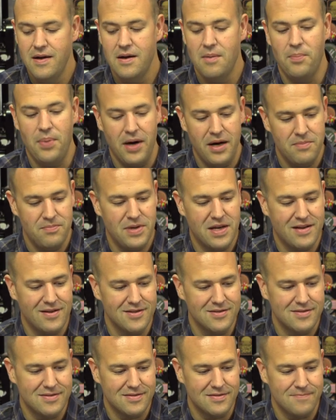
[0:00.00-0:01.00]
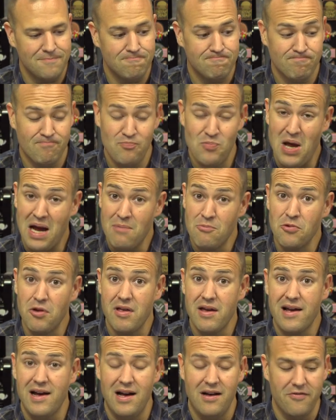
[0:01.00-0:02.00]
But because I'm
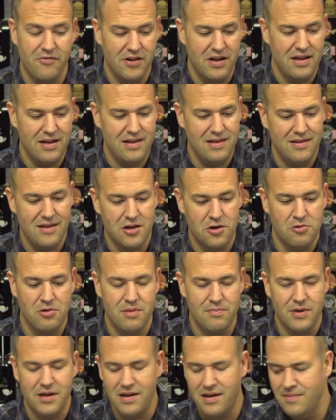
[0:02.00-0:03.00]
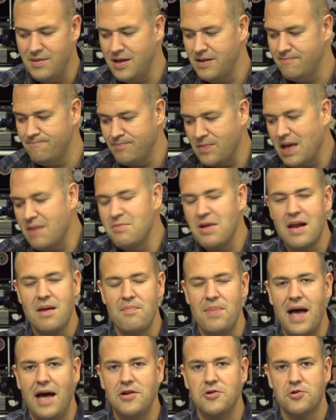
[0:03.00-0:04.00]
really confident in the equipment, I mean, I'm not a
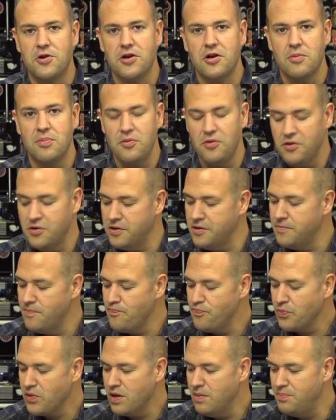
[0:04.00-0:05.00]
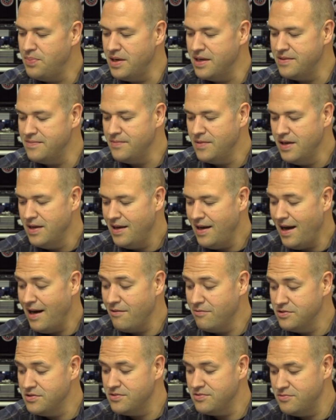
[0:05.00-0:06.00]
bad trigger puller, but I
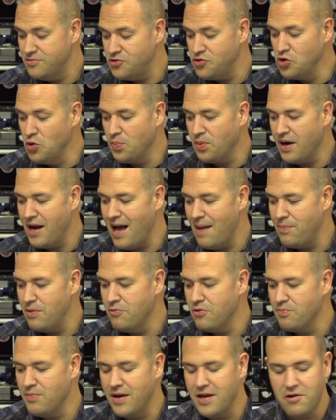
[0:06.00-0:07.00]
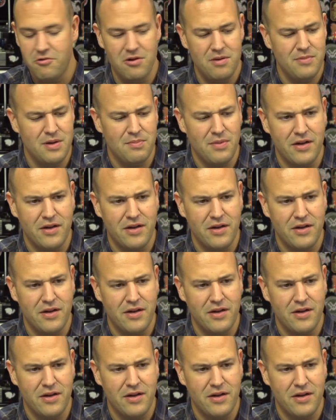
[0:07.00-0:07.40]
was super happy with my equipment.